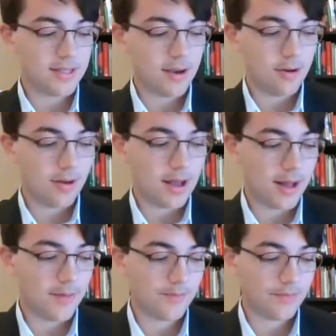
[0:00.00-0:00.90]
So
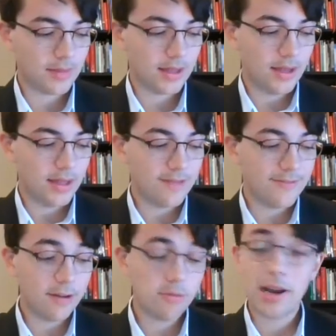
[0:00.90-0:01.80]
the
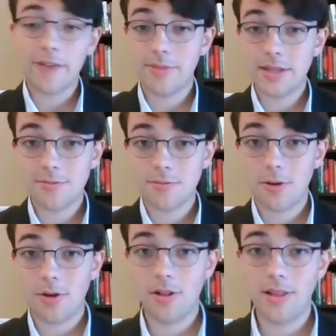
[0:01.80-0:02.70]
federal government's
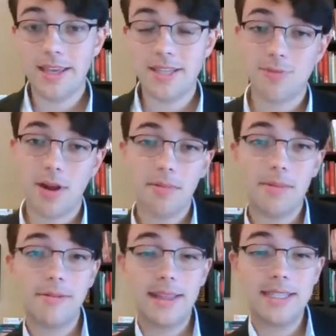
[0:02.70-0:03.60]
role is
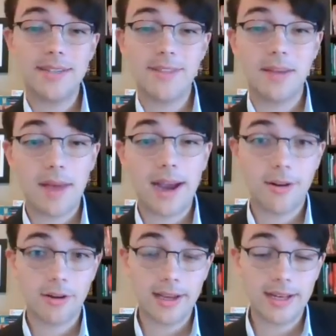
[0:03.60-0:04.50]
probably relatively
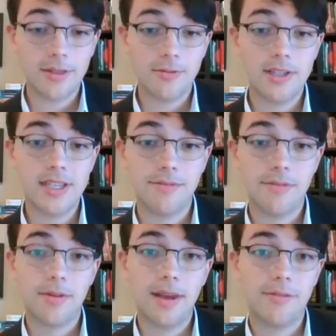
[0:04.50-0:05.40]
minor, in other words, in
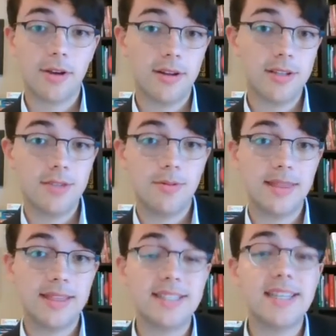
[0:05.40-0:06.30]
regards to what
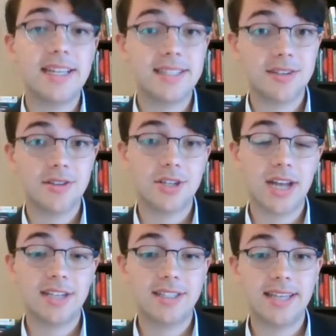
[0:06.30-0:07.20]
the states should
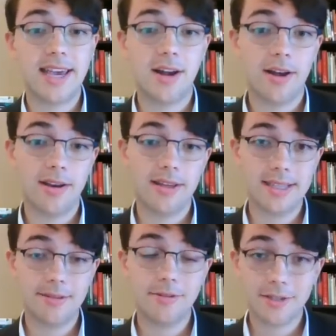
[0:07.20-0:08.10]
actually take on.
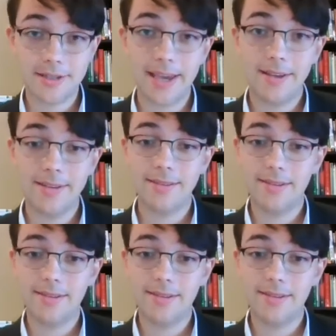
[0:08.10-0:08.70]
Is that what you're saying?